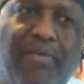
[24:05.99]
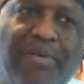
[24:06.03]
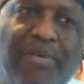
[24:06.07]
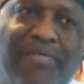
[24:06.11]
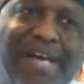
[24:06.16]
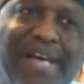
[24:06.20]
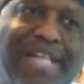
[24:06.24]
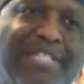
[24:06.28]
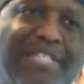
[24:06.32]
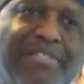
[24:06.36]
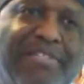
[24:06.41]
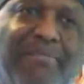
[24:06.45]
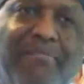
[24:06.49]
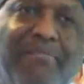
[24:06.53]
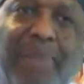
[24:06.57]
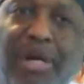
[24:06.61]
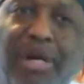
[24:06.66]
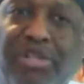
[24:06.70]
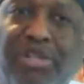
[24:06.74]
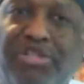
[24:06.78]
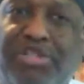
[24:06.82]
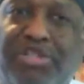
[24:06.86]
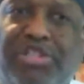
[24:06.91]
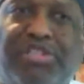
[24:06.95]
We've had some
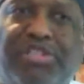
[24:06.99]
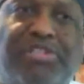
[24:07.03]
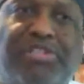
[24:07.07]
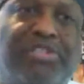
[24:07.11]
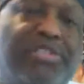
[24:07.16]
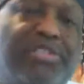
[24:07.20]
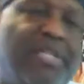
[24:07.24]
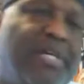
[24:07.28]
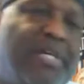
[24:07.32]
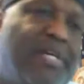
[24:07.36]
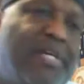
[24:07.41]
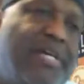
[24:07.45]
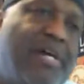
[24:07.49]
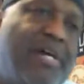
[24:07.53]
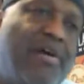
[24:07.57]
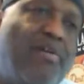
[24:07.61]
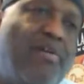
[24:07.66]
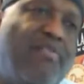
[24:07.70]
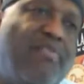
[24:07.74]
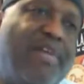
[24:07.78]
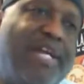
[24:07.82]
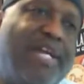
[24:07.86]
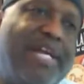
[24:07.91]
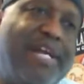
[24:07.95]
mergers
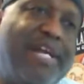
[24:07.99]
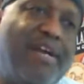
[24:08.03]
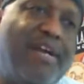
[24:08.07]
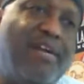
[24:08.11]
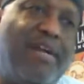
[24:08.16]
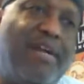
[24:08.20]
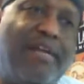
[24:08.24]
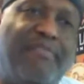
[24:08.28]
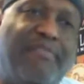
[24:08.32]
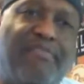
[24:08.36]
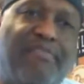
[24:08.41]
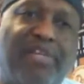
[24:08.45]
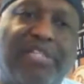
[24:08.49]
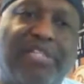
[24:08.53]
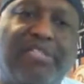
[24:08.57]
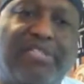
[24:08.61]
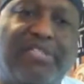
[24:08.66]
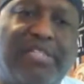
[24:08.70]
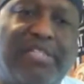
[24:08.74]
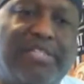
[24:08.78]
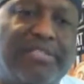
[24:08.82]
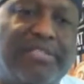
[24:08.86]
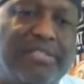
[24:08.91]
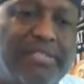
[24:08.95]
over here, like for
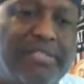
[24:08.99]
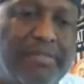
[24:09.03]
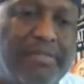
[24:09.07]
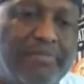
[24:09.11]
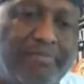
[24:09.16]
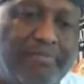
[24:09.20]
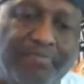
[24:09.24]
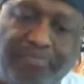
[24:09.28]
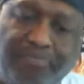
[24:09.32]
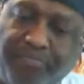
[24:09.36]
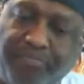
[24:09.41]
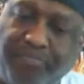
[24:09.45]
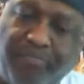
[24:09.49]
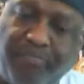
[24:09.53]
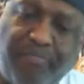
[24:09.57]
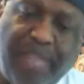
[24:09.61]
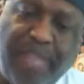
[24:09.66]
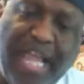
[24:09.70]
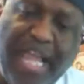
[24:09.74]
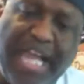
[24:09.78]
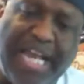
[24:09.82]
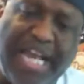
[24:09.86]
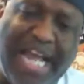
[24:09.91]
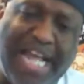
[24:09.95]
instance,
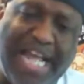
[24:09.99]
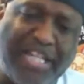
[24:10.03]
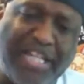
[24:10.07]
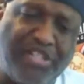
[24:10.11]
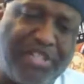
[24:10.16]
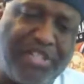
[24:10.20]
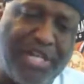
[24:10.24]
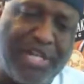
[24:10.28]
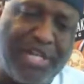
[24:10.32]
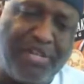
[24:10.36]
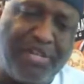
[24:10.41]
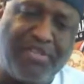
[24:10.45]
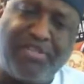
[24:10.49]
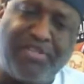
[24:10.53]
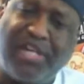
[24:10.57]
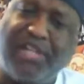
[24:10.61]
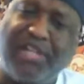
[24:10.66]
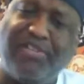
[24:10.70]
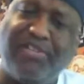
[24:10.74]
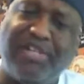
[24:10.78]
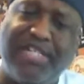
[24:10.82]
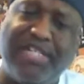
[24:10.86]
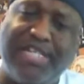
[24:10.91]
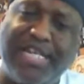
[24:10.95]
last year
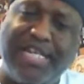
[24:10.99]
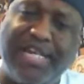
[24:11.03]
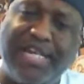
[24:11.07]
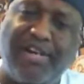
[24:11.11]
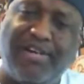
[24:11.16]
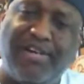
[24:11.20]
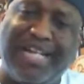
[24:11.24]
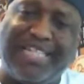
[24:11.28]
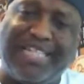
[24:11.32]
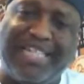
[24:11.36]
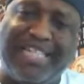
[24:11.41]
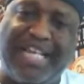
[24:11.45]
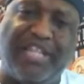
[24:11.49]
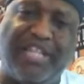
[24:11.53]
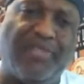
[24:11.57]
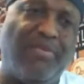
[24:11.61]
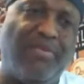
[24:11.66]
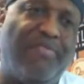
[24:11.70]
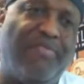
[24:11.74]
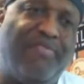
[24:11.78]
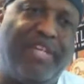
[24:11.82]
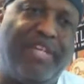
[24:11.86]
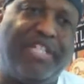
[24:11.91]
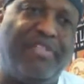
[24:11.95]
Southern Tier got together
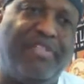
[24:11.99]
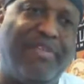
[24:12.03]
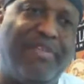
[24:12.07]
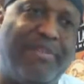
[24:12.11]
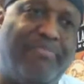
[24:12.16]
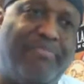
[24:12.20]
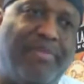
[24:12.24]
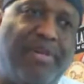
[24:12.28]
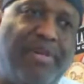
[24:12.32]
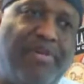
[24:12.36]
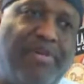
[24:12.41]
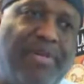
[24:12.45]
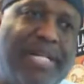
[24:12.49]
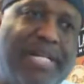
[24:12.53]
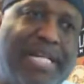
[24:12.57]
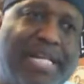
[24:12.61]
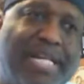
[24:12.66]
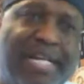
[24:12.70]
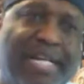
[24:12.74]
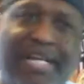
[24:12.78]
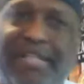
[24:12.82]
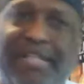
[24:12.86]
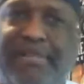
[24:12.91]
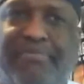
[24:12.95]
with Victory Brewing and
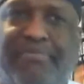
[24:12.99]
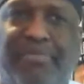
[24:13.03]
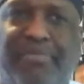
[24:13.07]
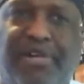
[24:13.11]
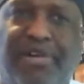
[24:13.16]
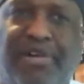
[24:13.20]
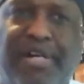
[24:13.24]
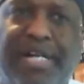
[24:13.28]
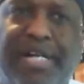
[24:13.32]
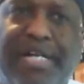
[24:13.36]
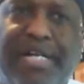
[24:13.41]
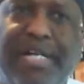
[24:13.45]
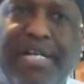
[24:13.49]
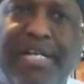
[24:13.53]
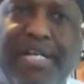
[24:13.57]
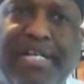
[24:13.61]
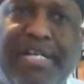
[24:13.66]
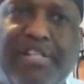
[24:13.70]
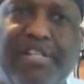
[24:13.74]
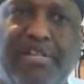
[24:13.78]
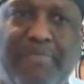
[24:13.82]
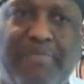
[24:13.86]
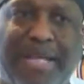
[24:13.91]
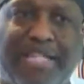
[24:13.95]
another brewery
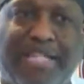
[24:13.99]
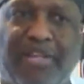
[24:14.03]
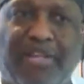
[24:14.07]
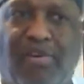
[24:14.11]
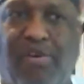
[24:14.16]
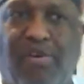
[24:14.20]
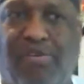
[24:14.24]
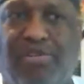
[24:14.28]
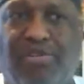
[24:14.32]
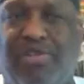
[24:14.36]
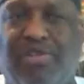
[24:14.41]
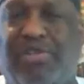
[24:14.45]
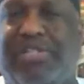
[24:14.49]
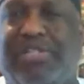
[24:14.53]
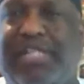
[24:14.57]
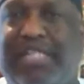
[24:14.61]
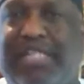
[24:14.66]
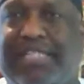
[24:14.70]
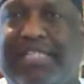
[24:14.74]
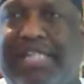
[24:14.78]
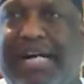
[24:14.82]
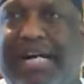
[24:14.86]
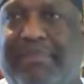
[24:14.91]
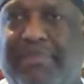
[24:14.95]
to make their own little
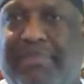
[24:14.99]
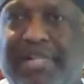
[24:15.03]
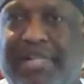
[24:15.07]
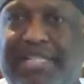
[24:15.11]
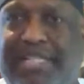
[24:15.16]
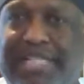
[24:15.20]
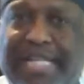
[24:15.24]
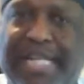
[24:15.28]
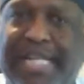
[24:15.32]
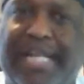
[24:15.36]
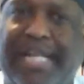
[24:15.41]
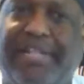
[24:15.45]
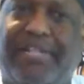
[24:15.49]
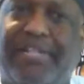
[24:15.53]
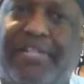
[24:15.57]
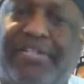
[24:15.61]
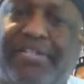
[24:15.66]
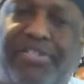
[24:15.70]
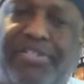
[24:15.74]
conglomerate together.